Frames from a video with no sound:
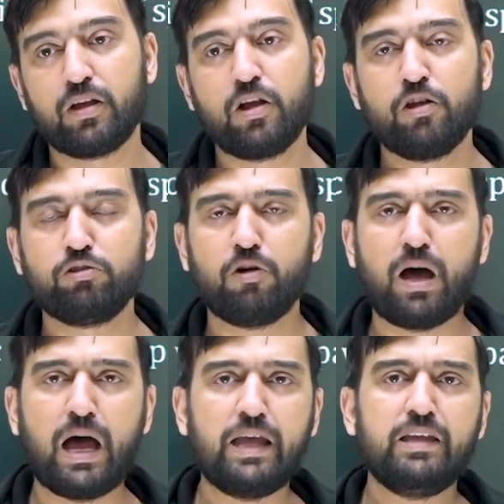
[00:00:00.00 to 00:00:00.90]
So,
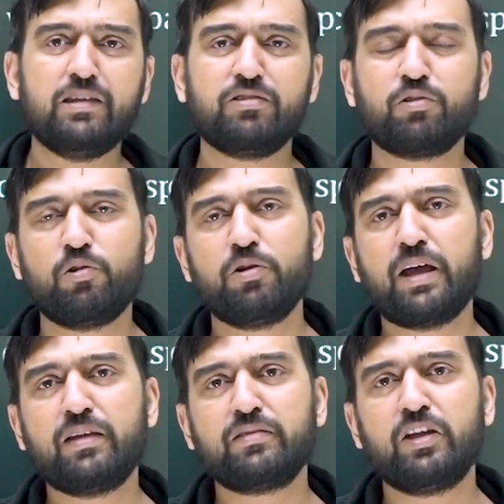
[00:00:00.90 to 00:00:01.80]
IS code
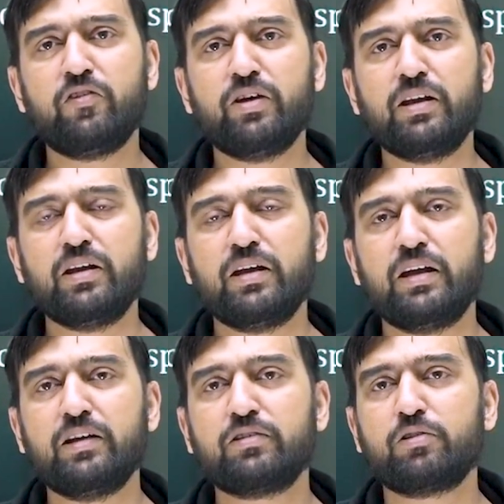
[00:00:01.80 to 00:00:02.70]
has given
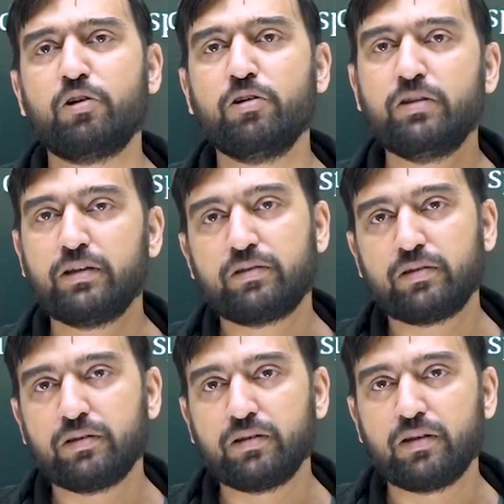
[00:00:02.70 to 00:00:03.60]
its clauses
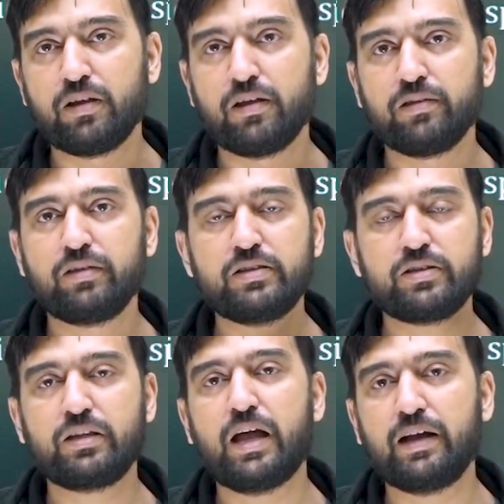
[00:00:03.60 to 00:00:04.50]
such
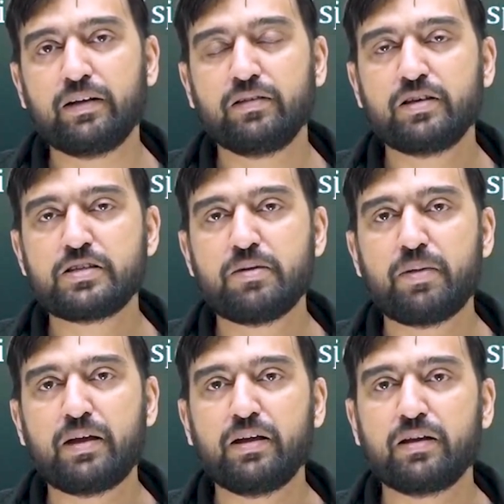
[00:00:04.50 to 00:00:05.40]
that in such a
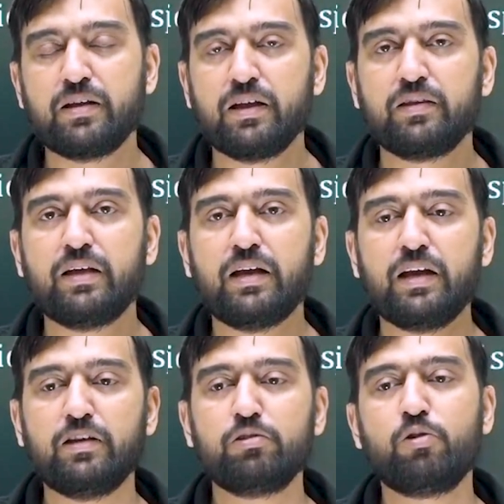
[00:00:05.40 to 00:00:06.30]
manner that it
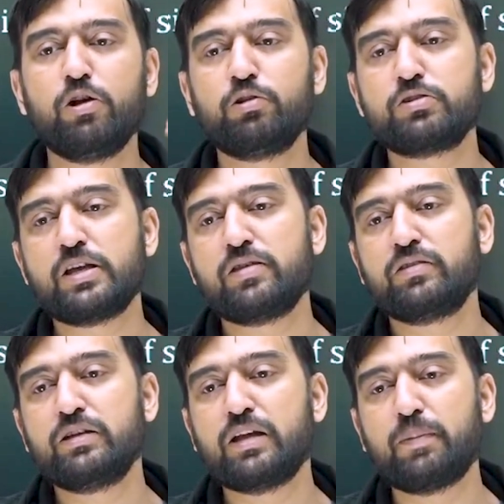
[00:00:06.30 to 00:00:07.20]
is going to change the
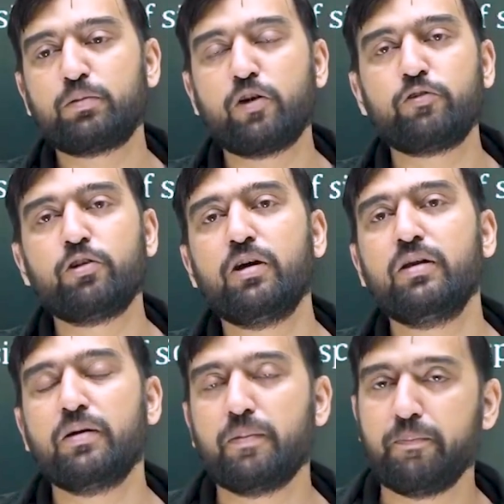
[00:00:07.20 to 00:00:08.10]
depth of your
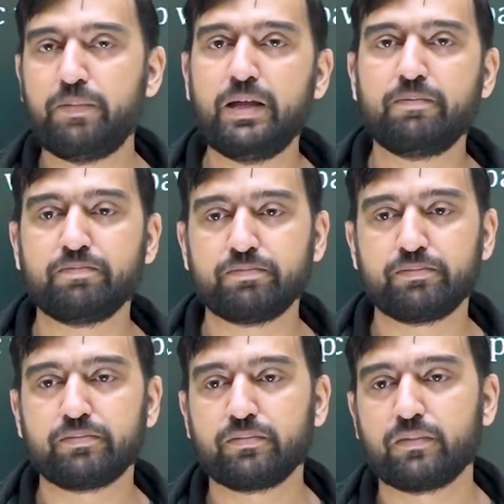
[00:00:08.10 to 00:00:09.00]
beam.
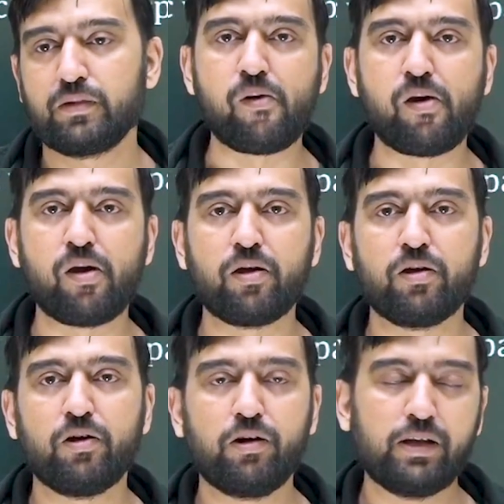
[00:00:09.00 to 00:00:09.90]

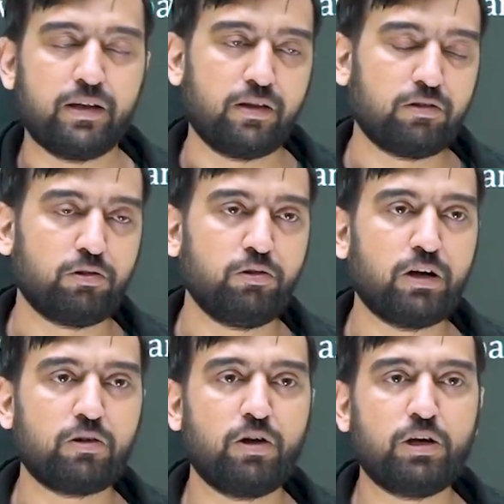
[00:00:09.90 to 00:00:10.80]
Okay. So, you are
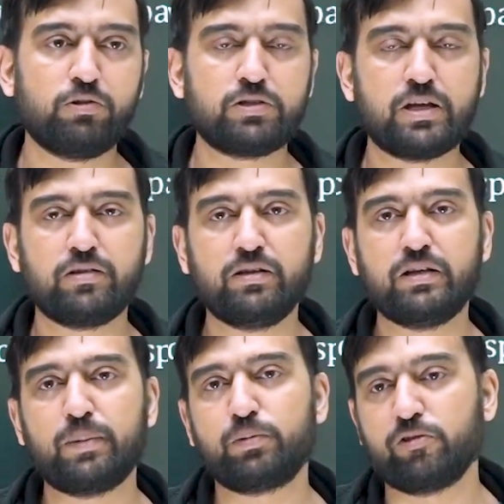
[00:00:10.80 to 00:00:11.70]
going to change the
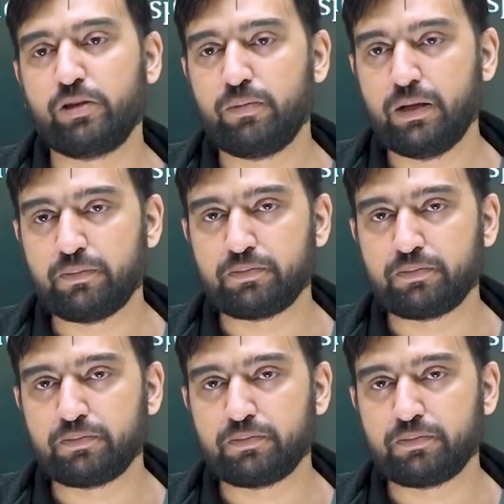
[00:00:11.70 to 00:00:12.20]
depth of the beam.